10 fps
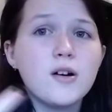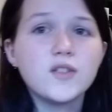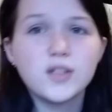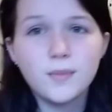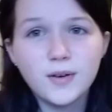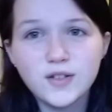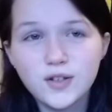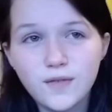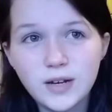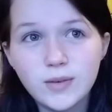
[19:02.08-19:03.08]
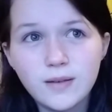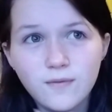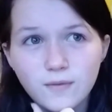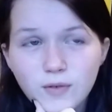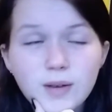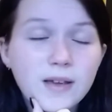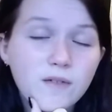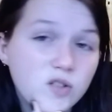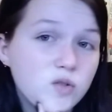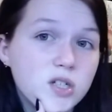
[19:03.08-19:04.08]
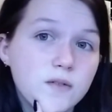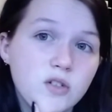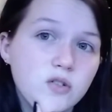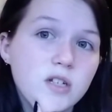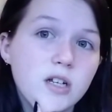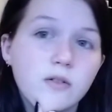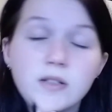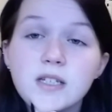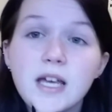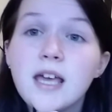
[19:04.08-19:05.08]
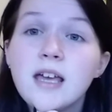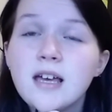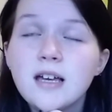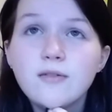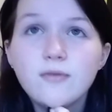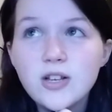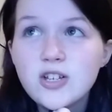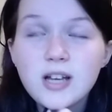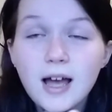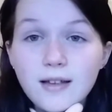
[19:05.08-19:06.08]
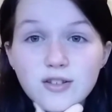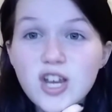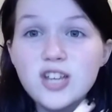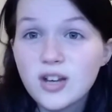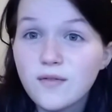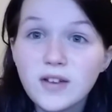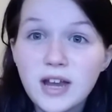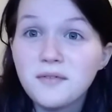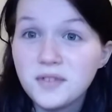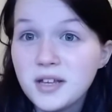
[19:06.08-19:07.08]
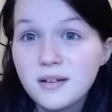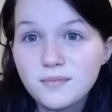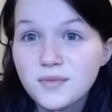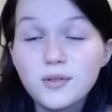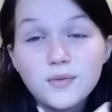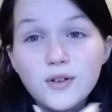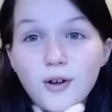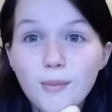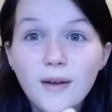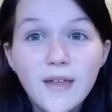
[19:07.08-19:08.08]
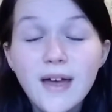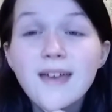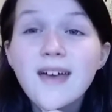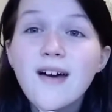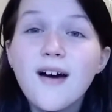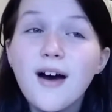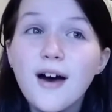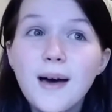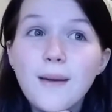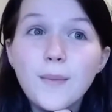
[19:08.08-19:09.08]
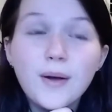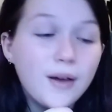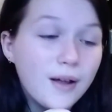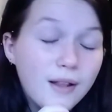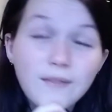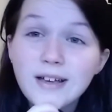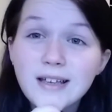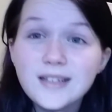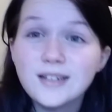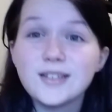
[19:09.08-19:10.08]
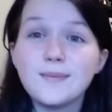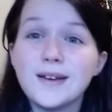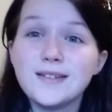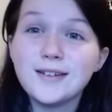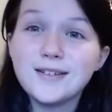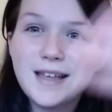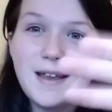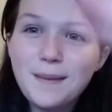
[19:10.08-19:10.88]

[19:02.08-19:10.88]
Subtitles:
Also the bell so if I want to make videos, which is every Tuesday and Wednesday, which I change it every now and then, so I'm sorry about that. I love you guys, and I'll see you when I talk to you later.